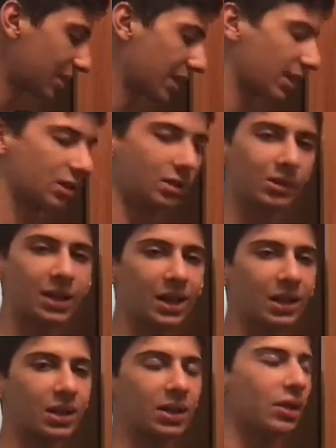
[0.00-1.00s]
say,
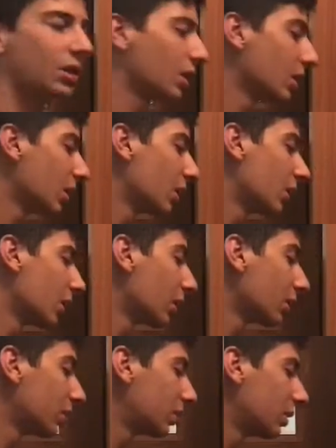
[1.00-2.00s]
string,
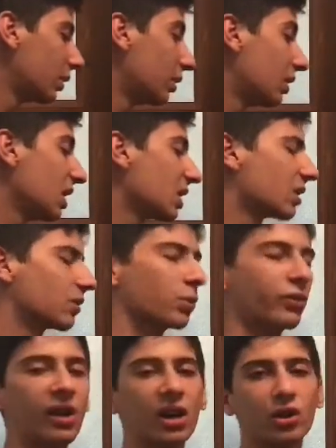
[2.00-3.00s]
this
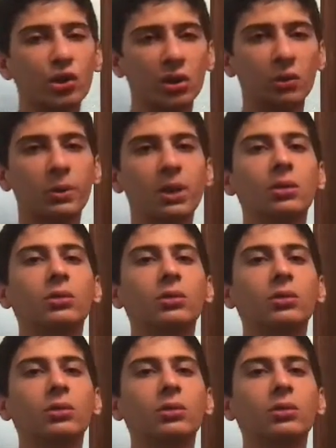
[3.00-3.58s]
function will